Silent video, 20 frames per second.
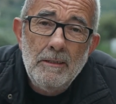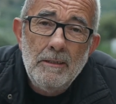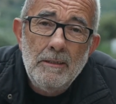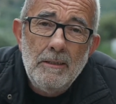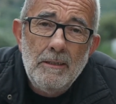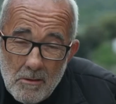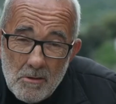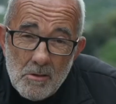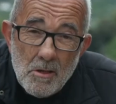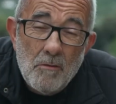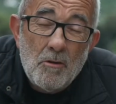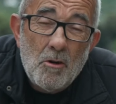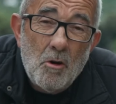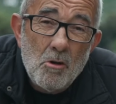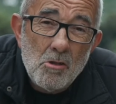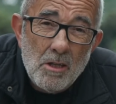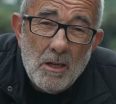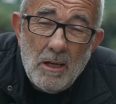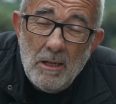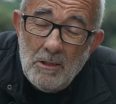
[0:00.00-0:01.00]
So, of course,
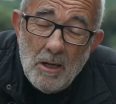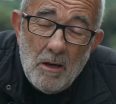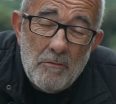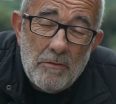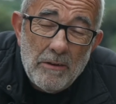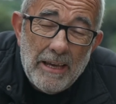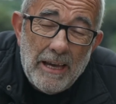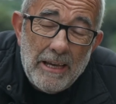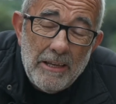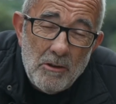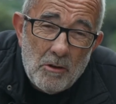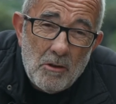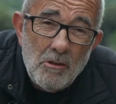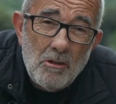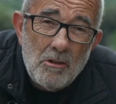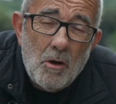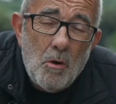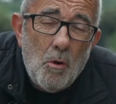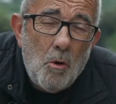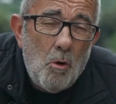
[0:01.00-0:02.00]
don't forget you can grow
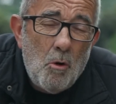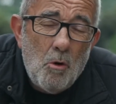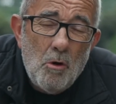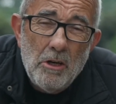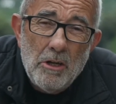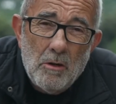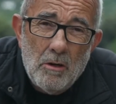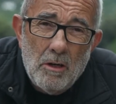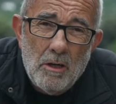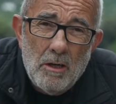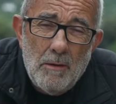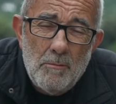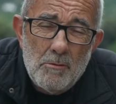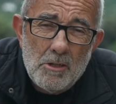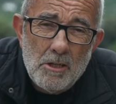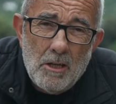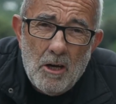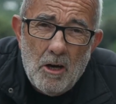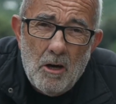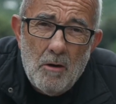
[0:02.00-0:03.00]
all your herbs at
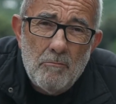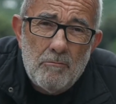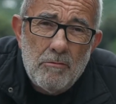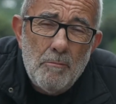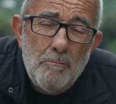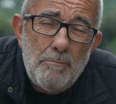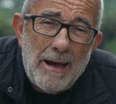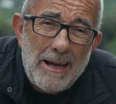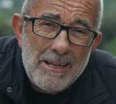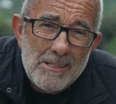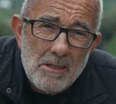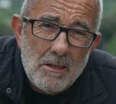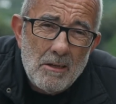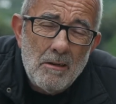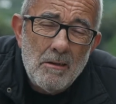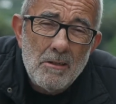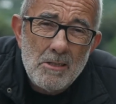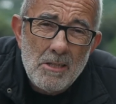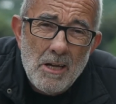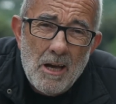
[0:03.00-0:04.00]
home from basil,
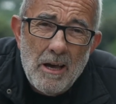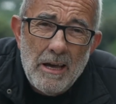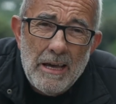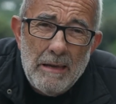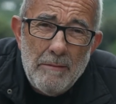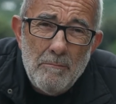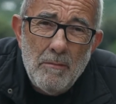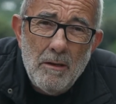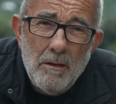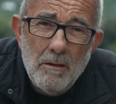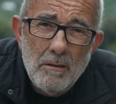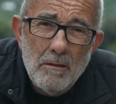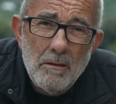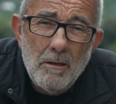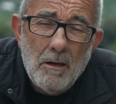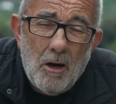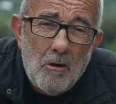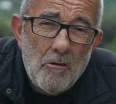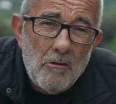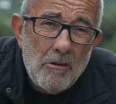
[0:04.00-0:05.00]
thyme,
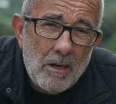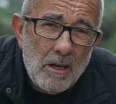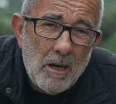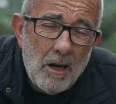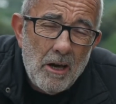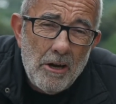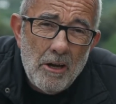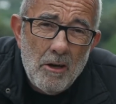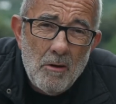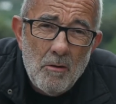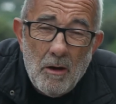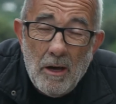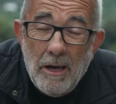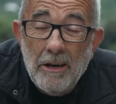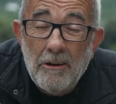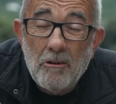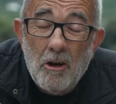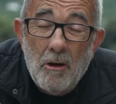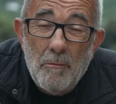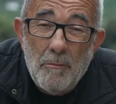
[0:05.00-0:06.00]
oregano. I grow
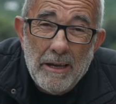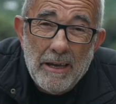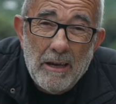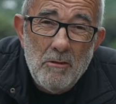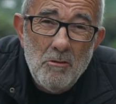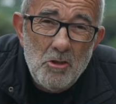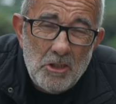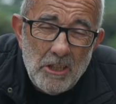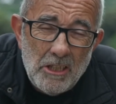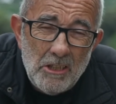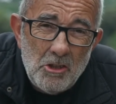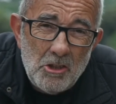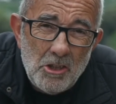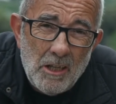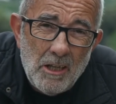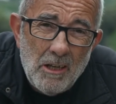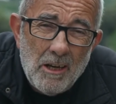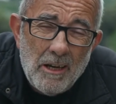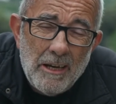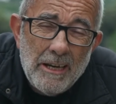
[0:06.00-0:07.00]
my own ginger,
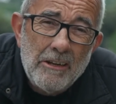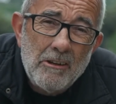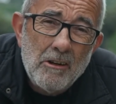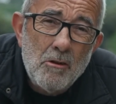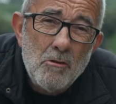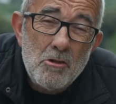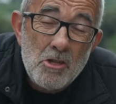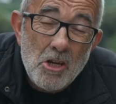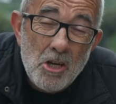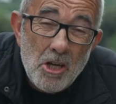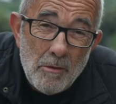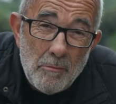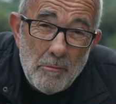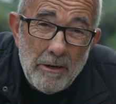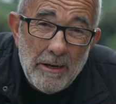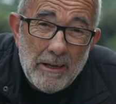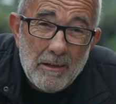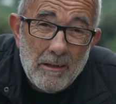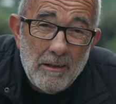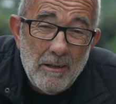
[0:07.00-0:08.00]
I grow turmeric,
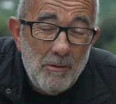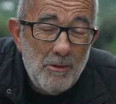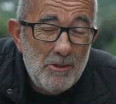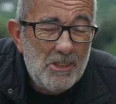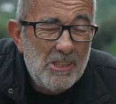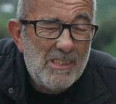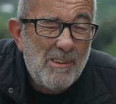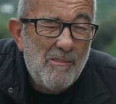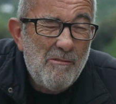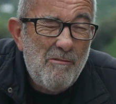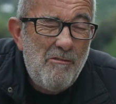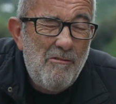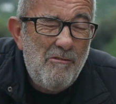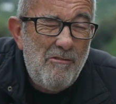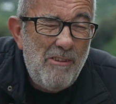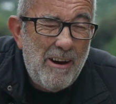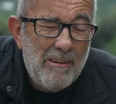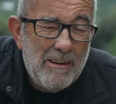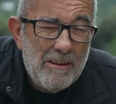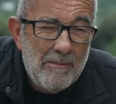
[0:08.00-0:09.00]
which is
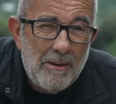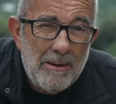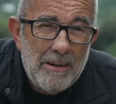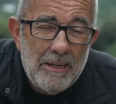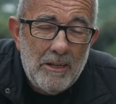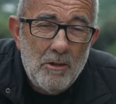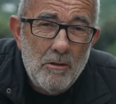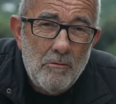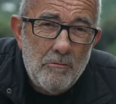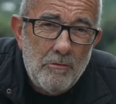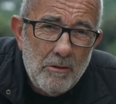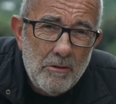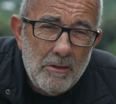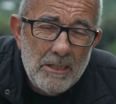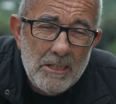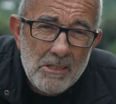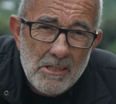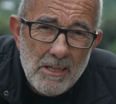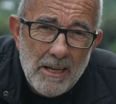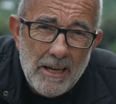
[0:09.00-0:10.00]
very, very good for you these
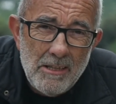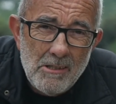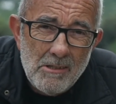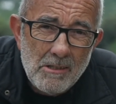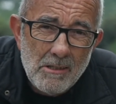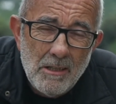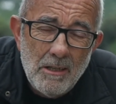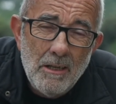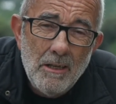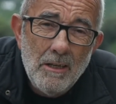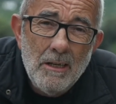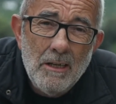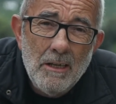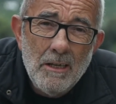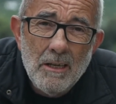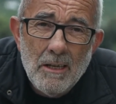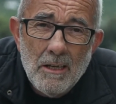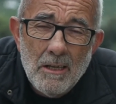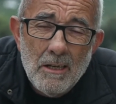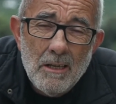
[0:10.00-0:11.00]
days.
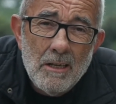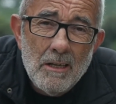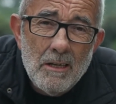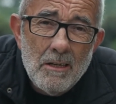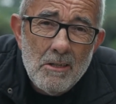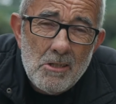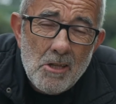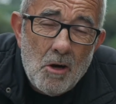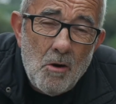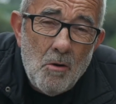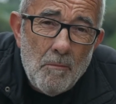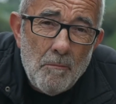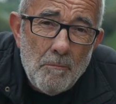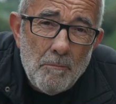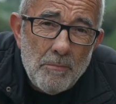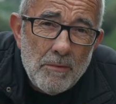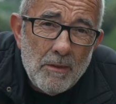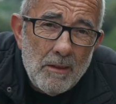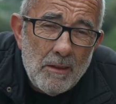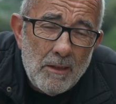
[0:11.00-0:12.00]
So,
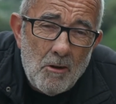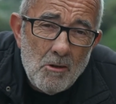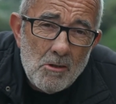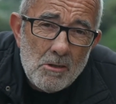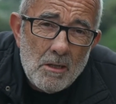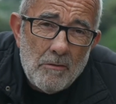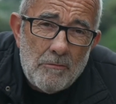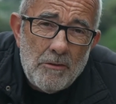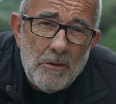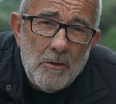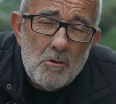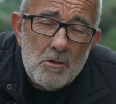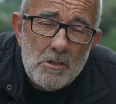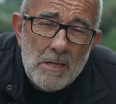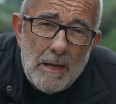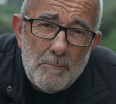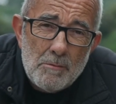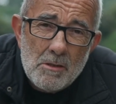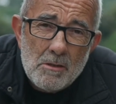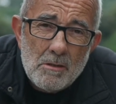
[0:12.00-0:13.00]
those are a few
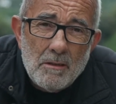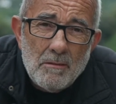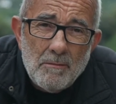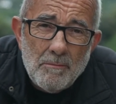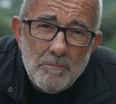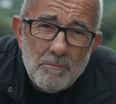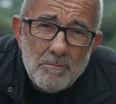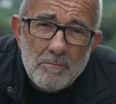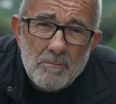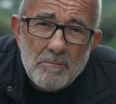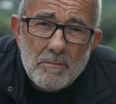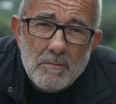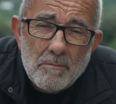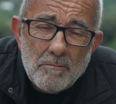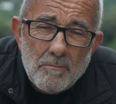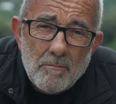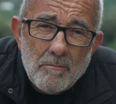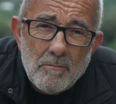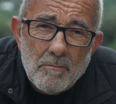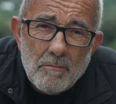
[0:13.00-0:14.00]
tips.
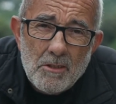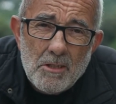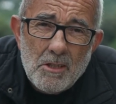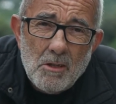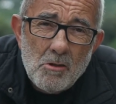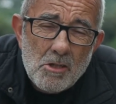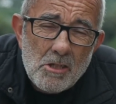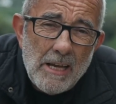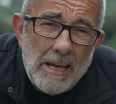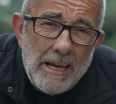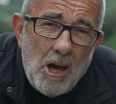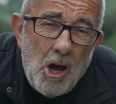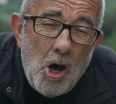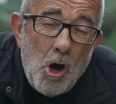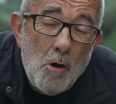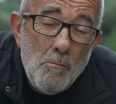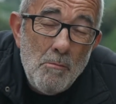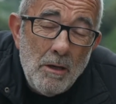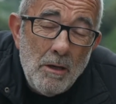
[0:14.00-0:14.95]
So, stay home,